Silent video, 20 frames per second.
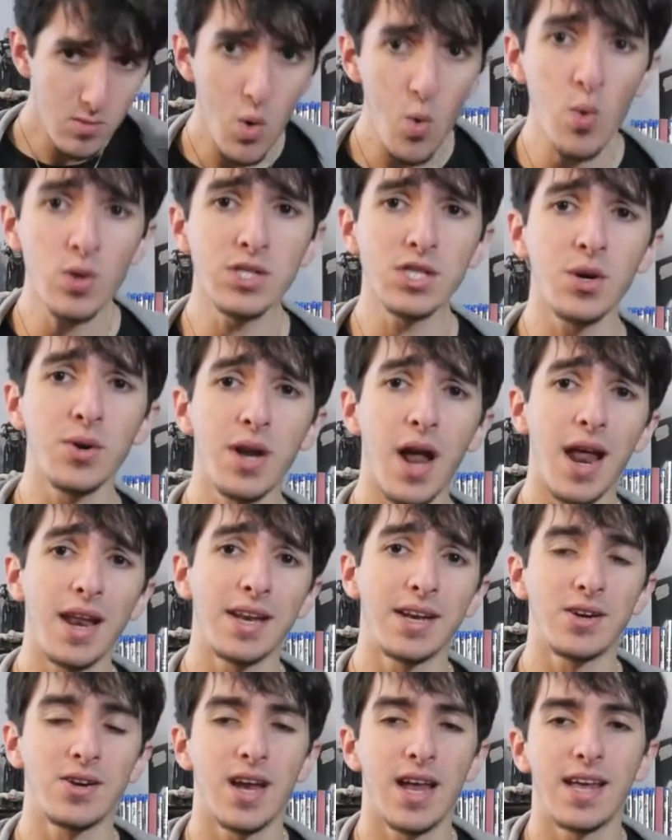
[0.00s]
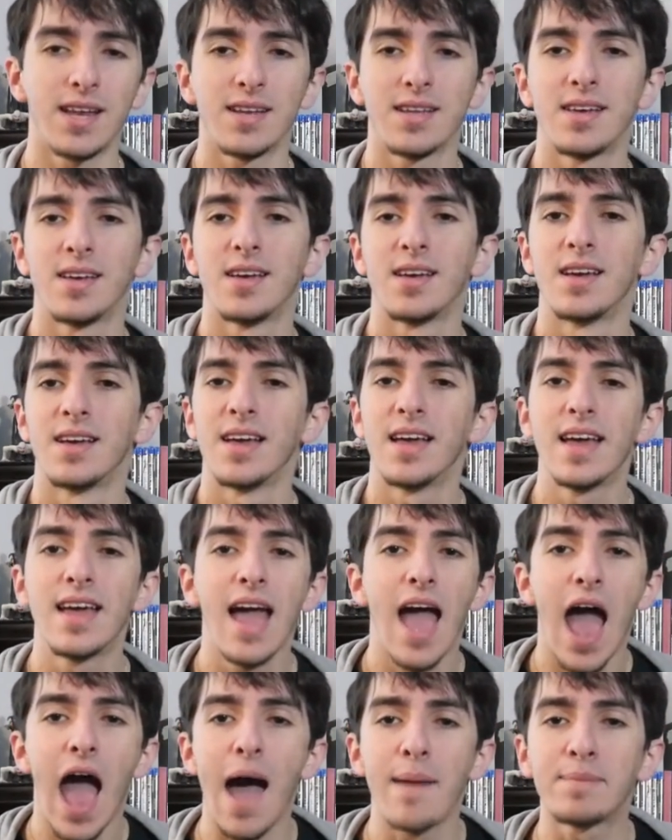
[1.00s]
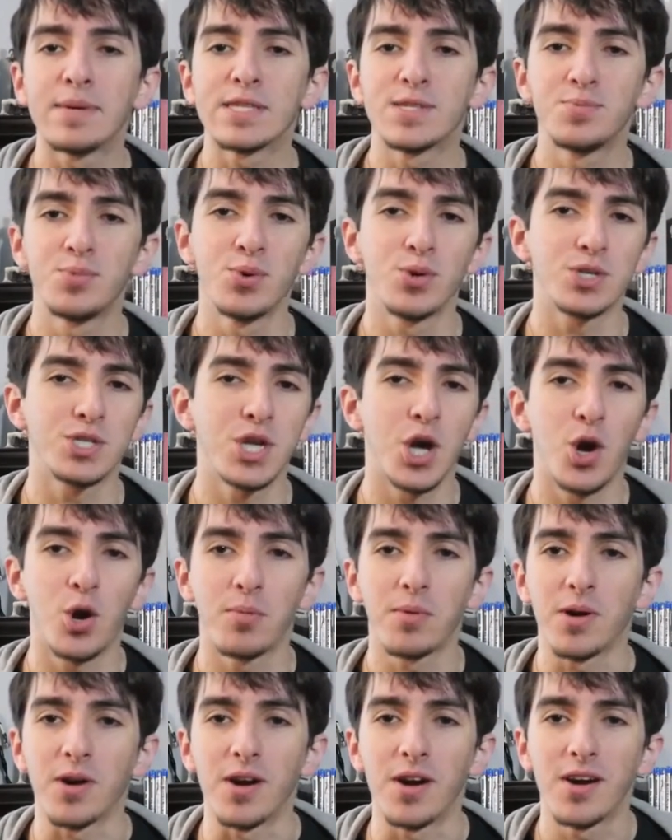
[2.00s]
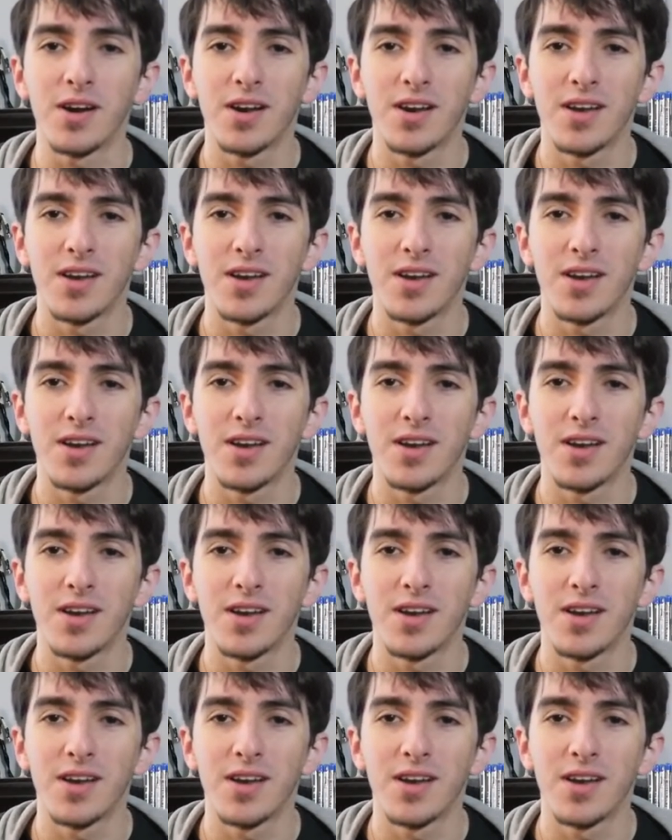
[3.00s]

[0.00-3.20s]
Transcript: What's going on, internet? Happy Spooktober.